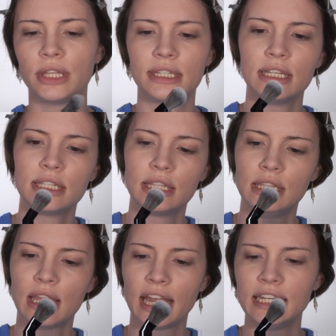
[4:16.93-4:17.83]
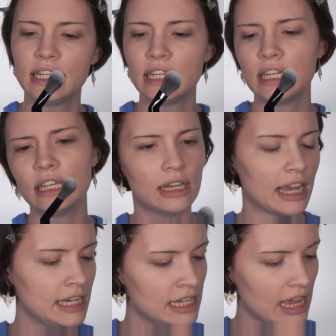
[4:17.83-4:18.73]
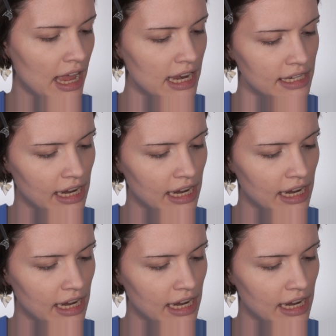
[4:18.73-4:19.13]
This is 98.